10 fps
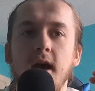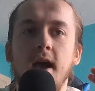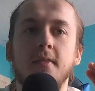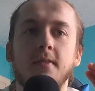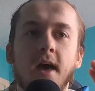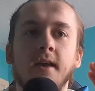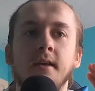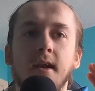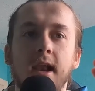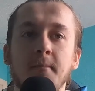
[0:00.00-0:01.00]
then
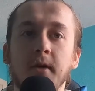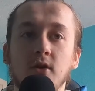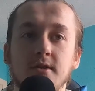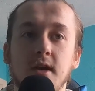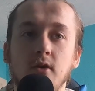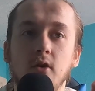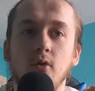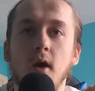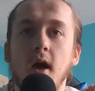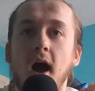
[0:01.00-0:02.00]
let me just tell you,
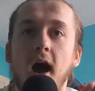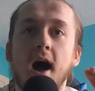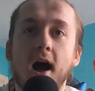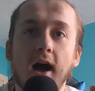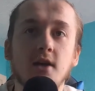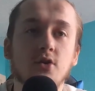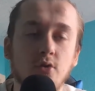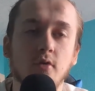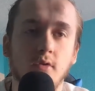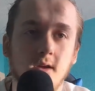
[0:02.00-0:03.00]
I
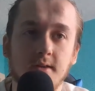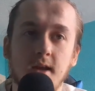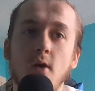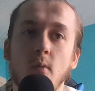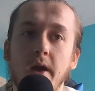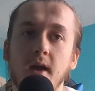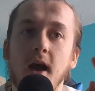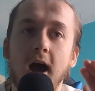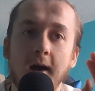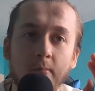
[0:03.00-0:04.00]
struggle to stay awake.
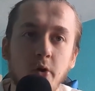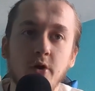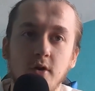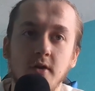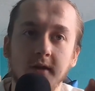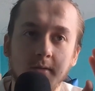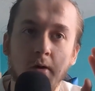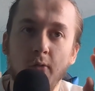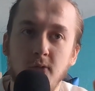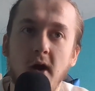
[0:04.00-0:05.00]
I'm pretty sure there's
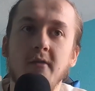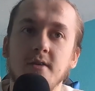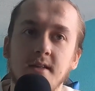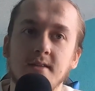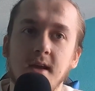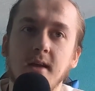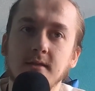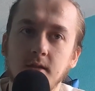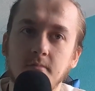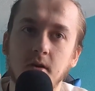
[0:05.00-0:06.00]
about 5 or 10 seconds
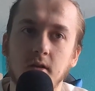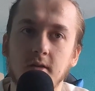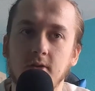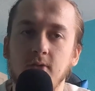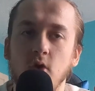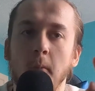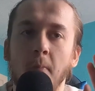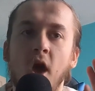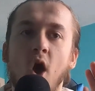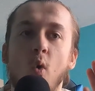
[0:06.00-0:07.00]
in the middle of this film
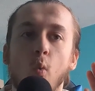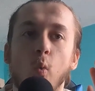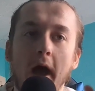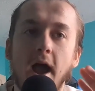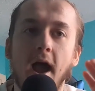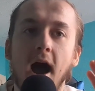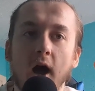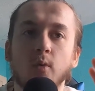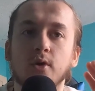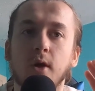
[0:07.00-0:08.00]
where I
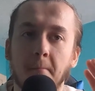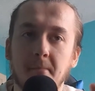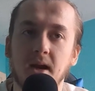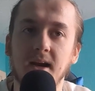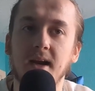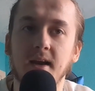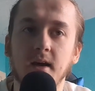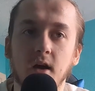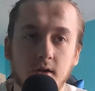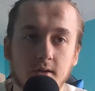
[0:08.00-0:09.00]
was completely
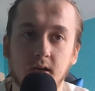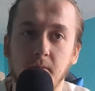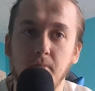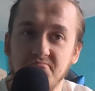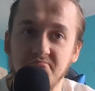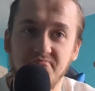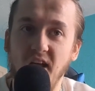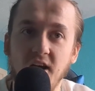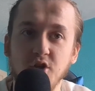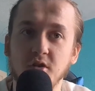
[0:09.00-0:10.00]
asleep.
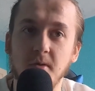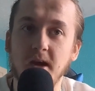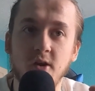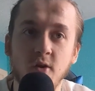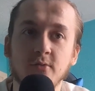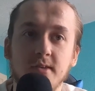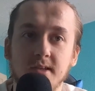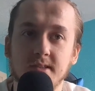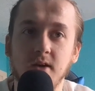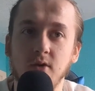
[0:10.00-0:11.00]
That should be enough to
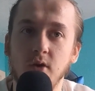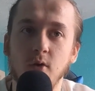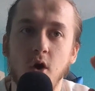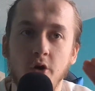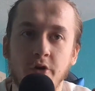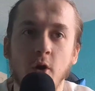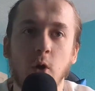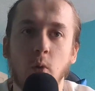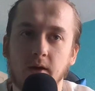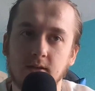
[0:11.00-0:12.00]
sell you on not
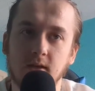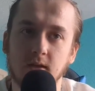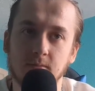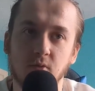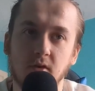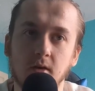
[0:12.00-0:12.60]
going to see this movie.